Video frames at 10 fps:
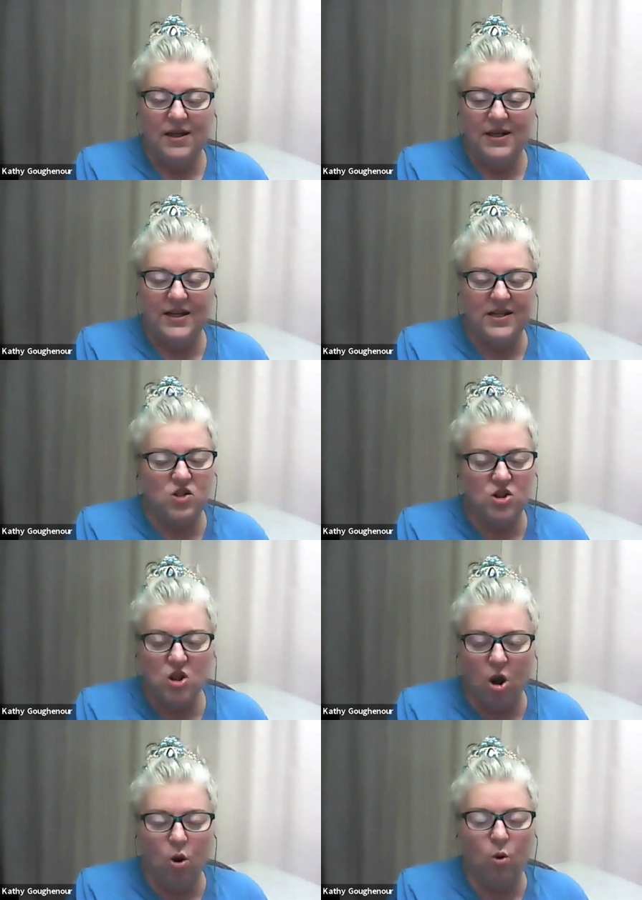it is
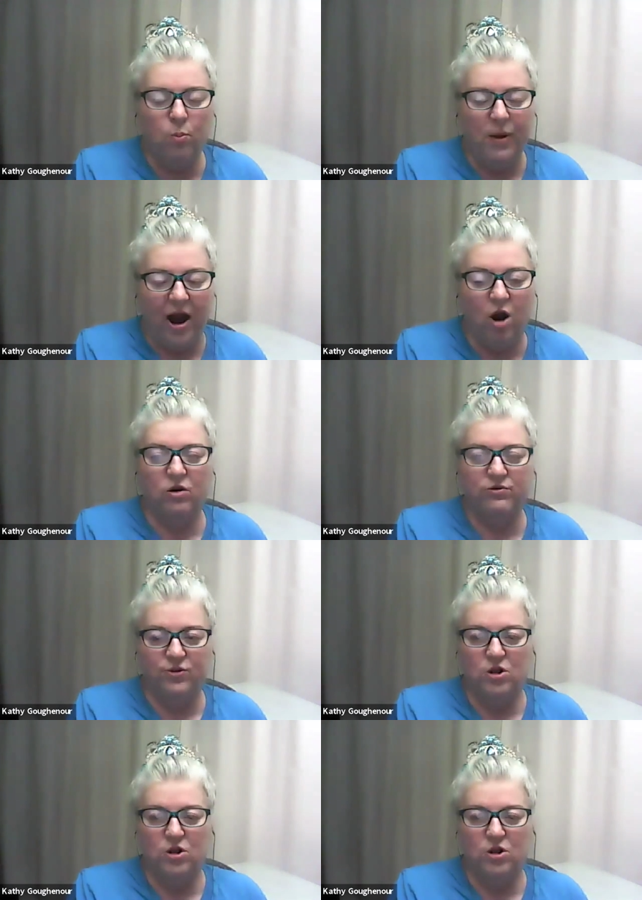so
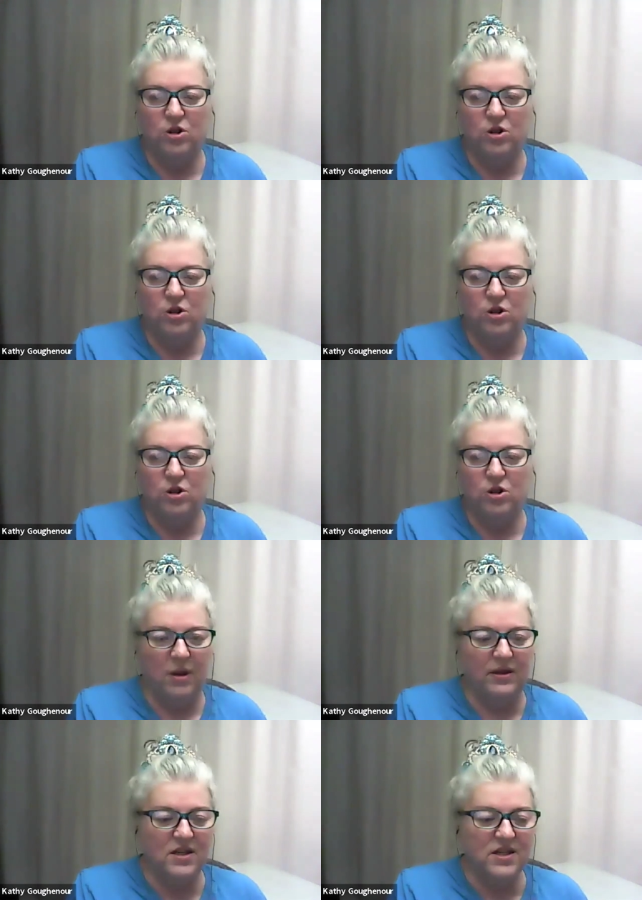powerful that shame
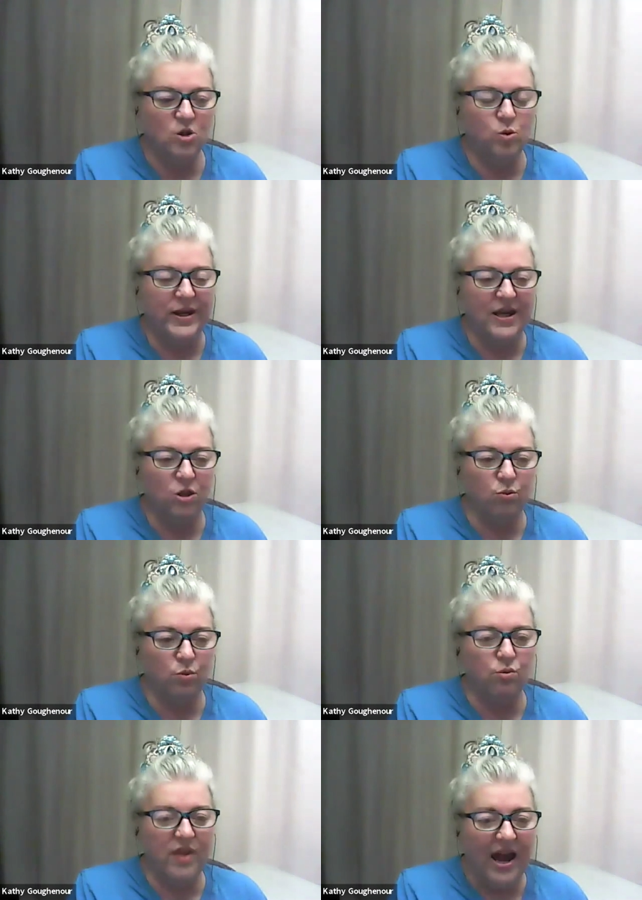and until we get
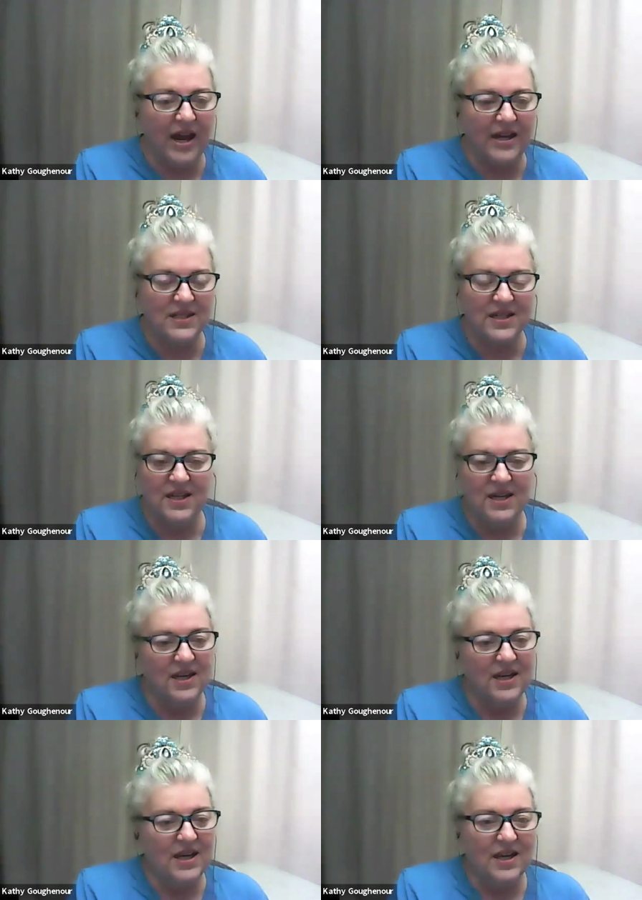through that
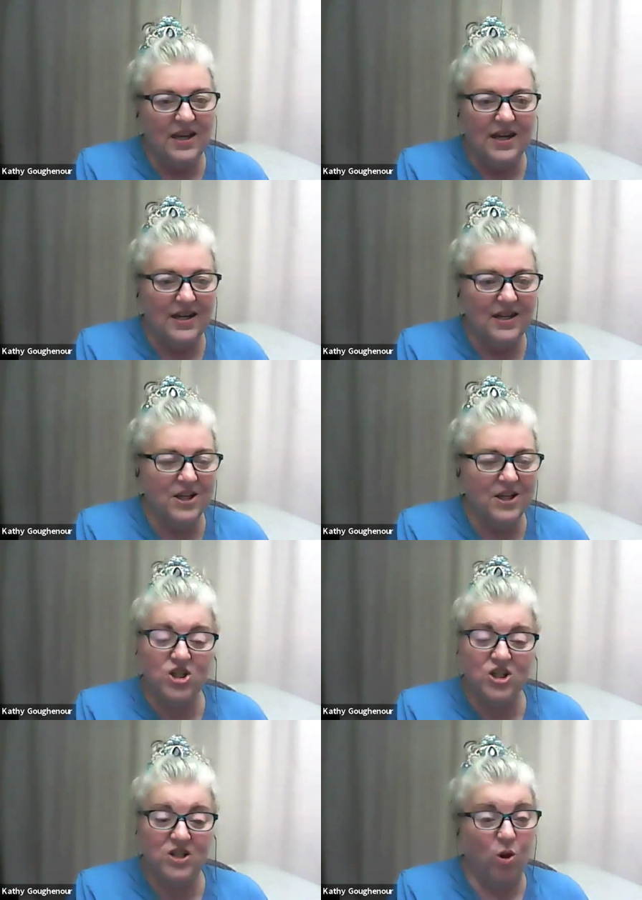there's
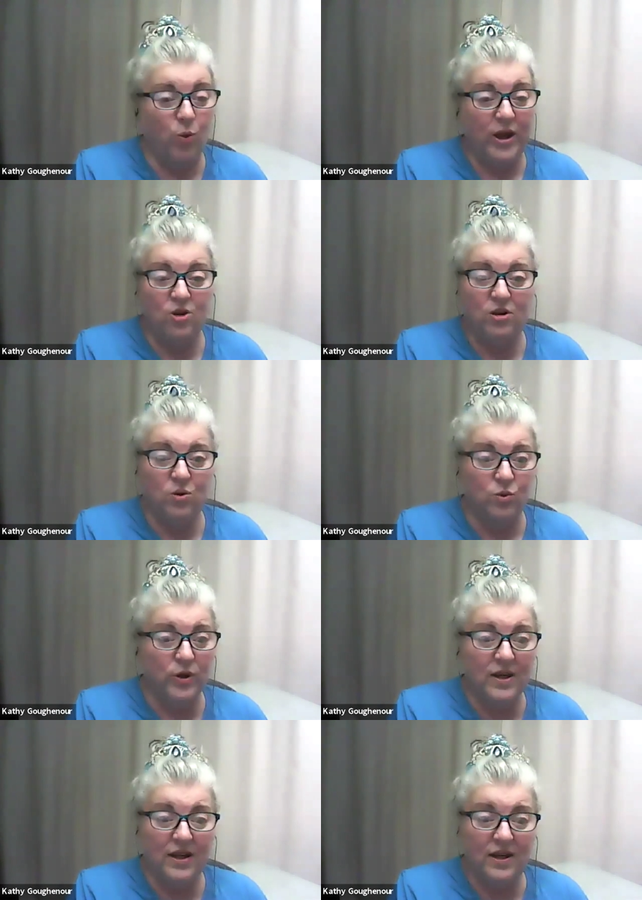just no way you can
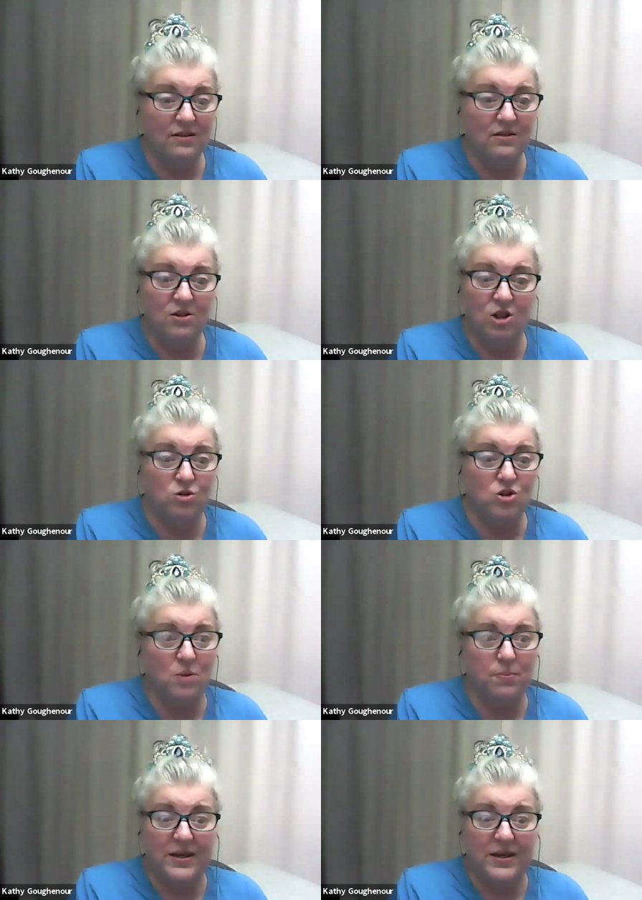really you know
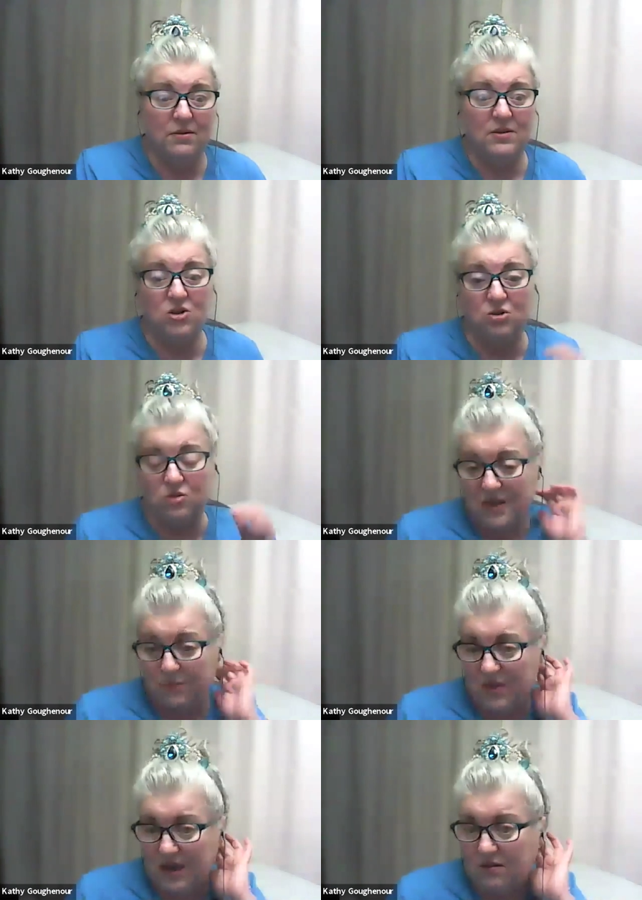jump in and do
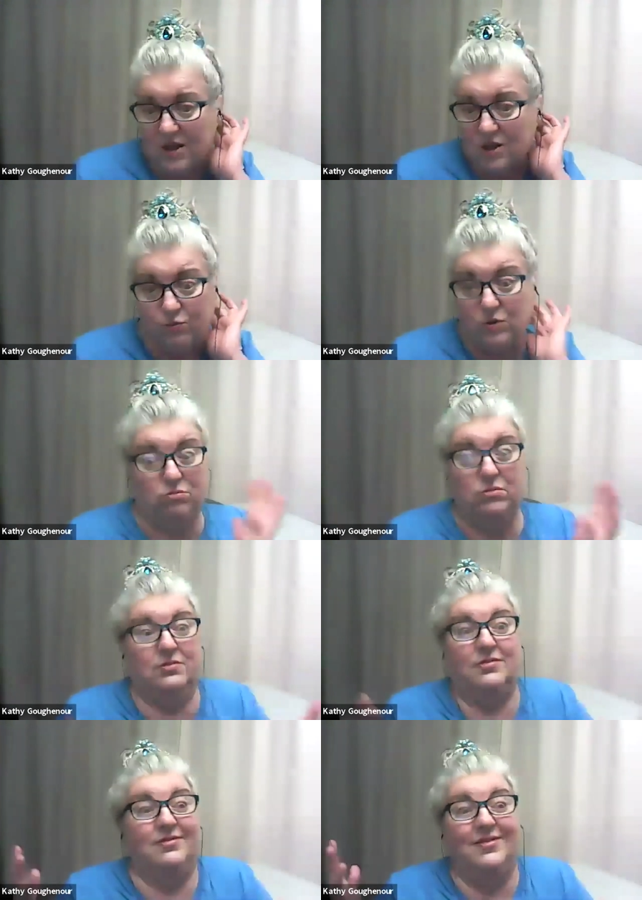something
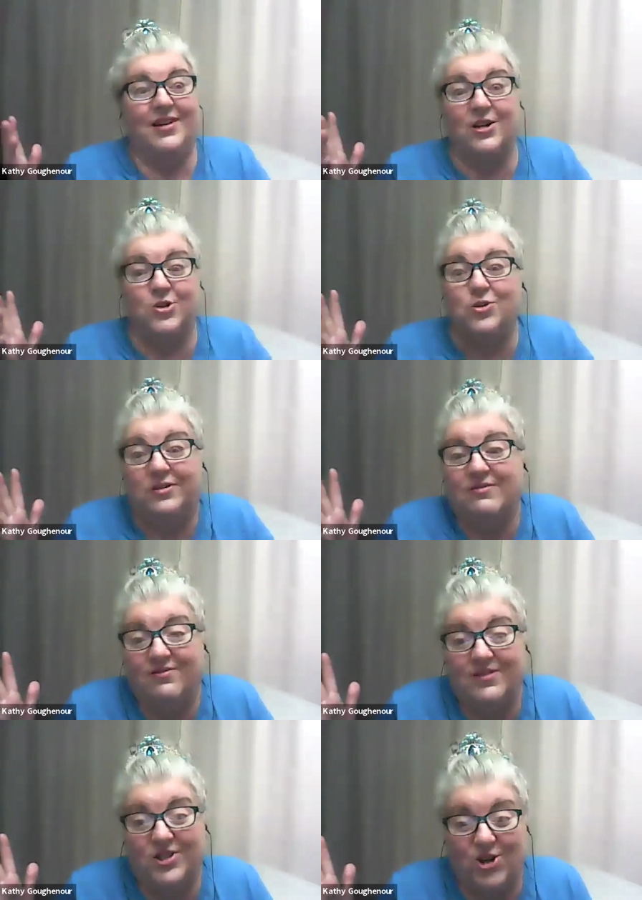mm, mm, on
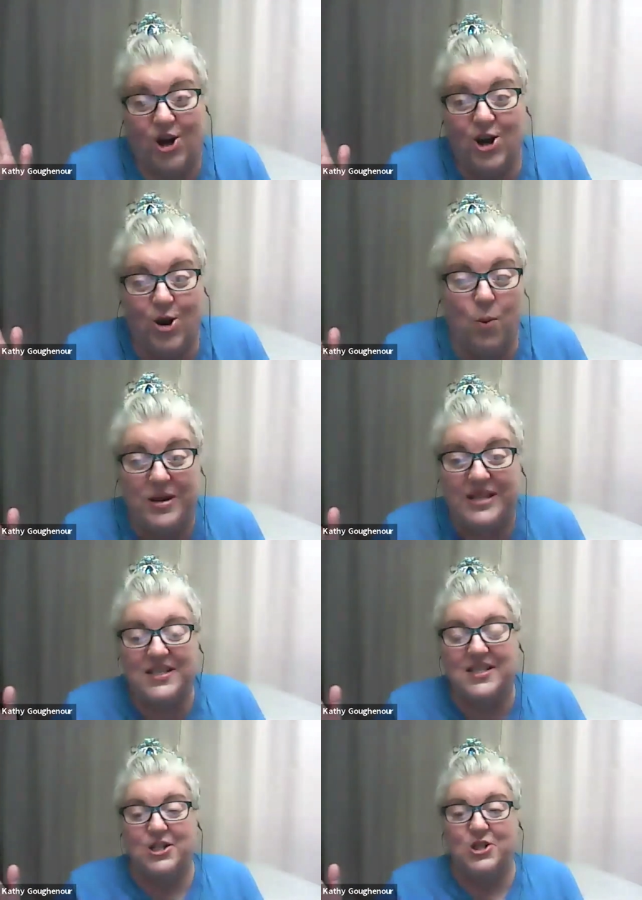start your own
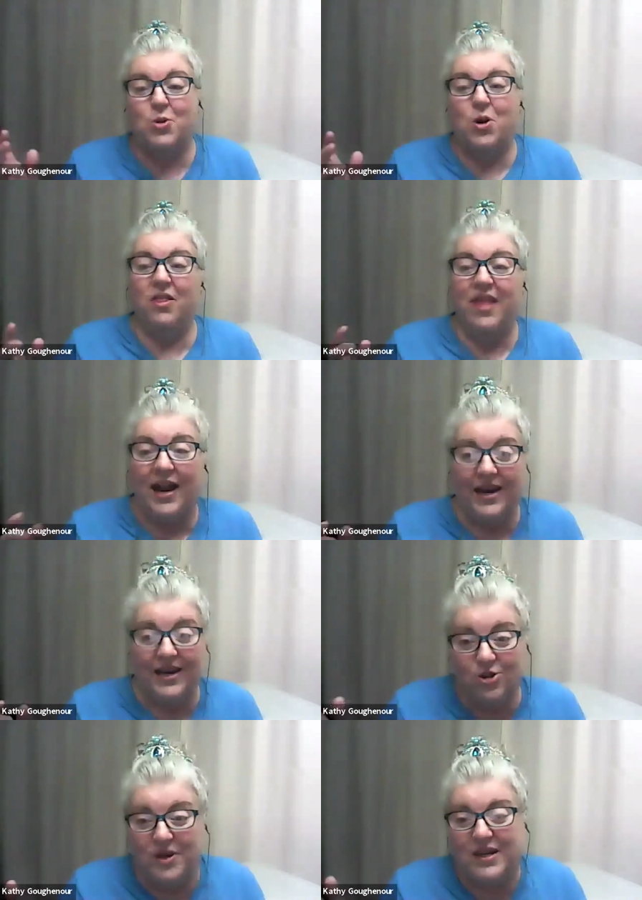business and do all that
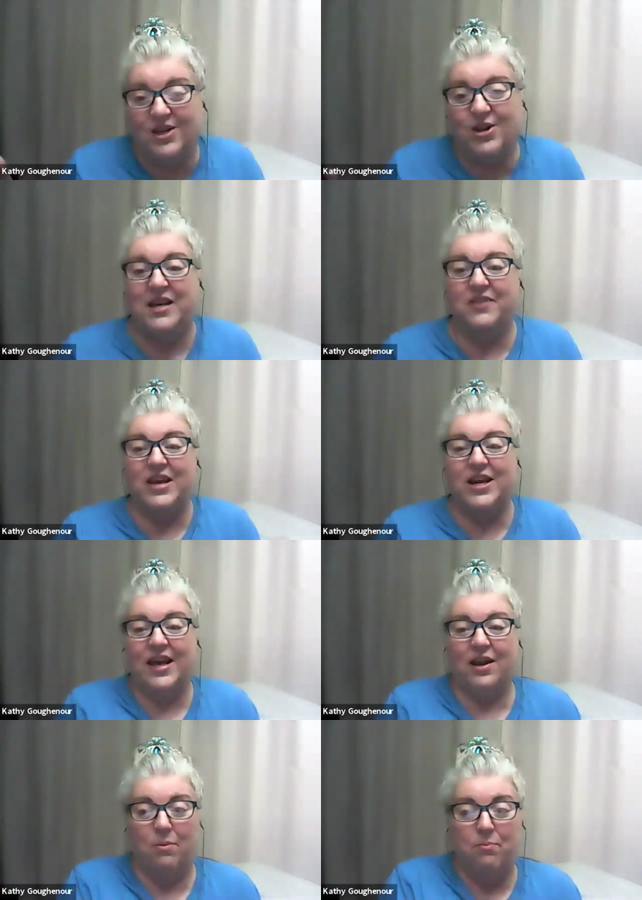you you can't even get
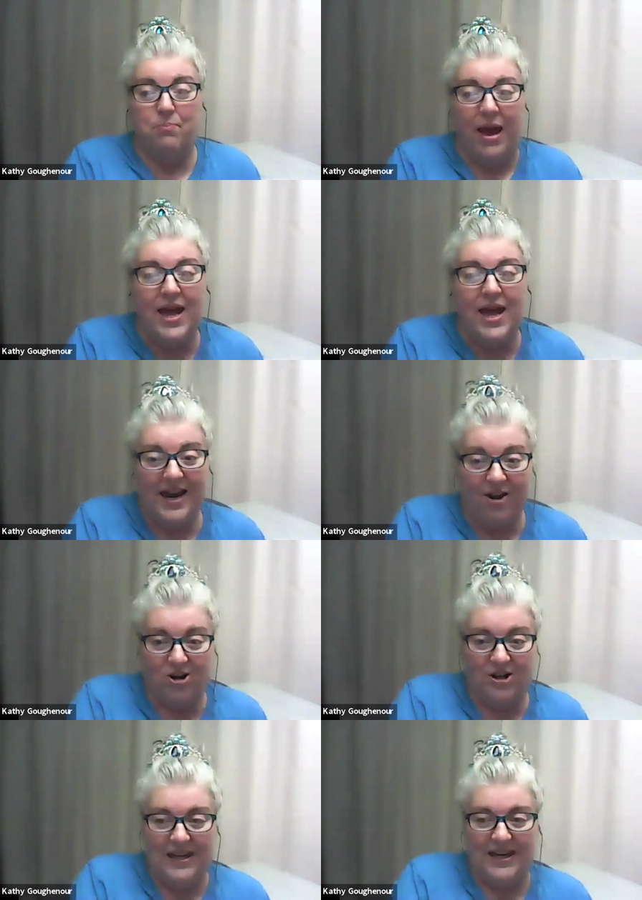out of the bed
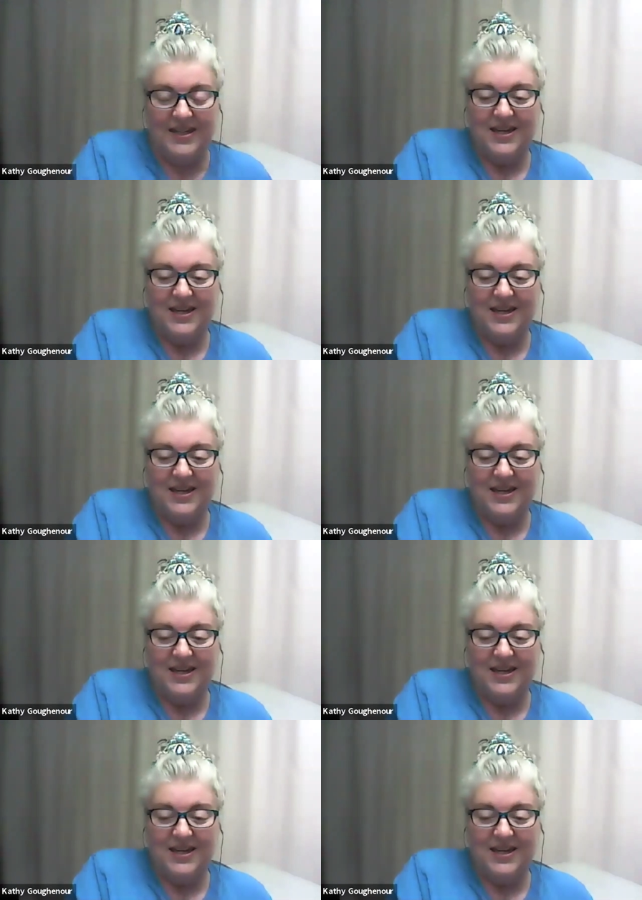hardly